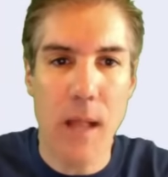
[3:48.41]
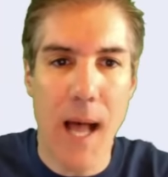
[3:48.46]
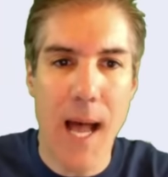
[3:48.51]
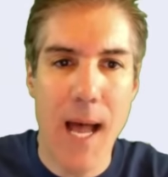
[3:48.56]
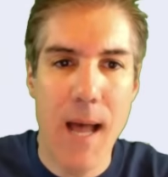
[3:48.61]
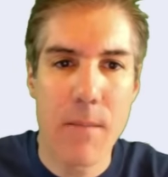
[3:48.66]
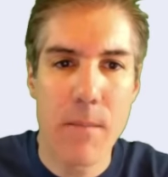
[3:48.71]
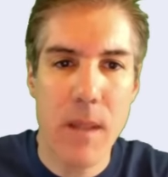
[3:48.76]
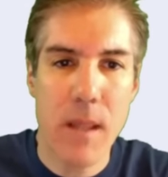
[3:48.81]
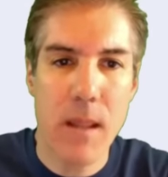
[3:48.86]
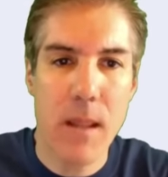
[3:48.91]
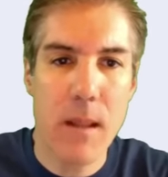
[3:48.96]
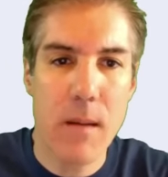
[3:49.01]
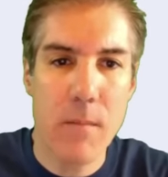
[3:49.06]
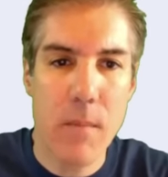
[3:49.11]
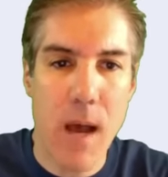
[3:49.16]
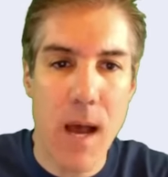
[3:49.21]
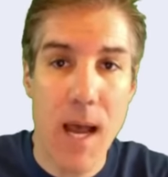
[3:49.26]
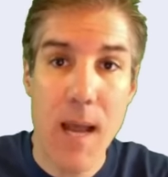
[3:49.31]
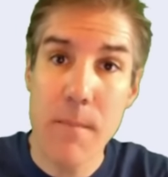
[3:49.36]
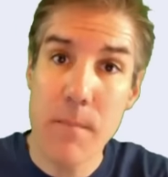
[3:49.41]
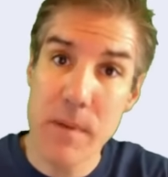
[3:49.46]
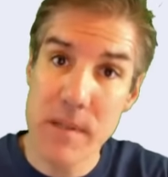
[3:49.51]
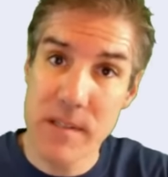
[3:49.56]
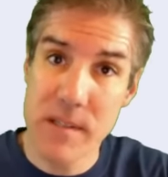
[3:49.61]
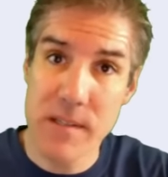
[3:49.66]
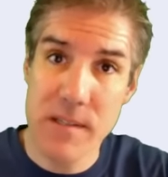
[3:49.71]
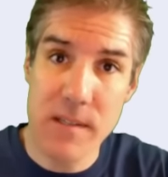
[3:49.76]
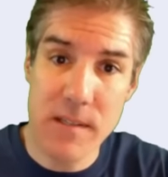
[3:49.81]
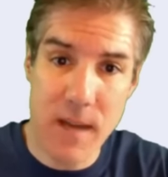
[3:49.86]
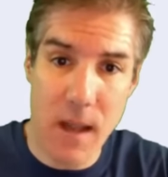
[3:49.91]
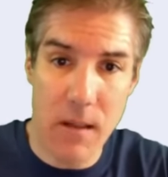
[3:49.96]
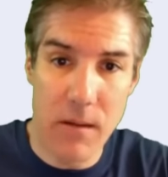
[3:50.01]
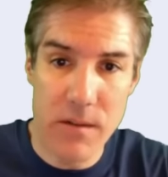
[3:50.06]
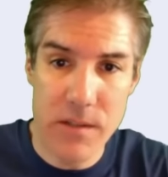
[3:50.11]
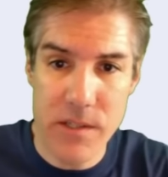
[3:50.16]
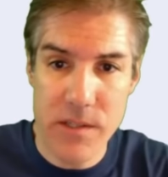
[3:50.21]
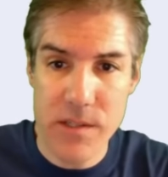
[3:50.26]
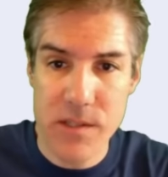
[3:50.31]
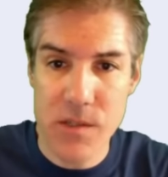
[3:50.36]
I'm in my business
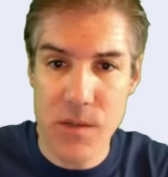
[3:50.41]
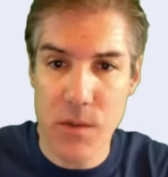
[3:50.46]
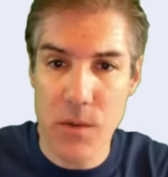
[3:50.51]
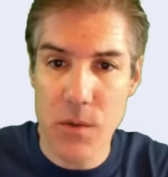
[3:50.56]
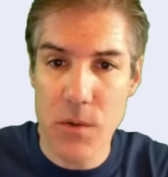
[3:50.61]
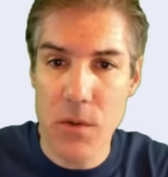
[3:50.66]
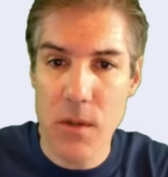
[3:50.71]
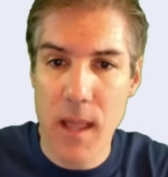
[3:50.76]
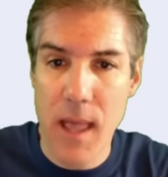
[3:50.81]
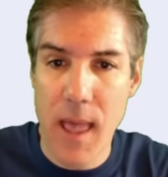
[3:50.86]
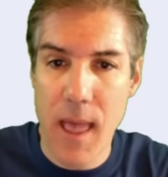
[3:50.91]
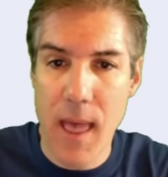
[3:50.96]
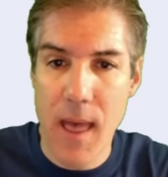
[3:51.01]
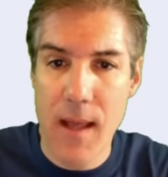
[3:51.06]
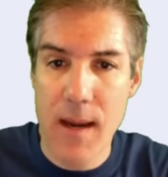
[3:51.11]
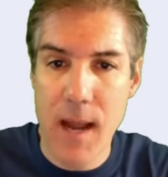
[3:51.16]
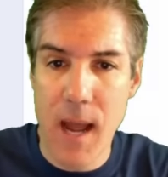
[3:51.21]
intelligence tool and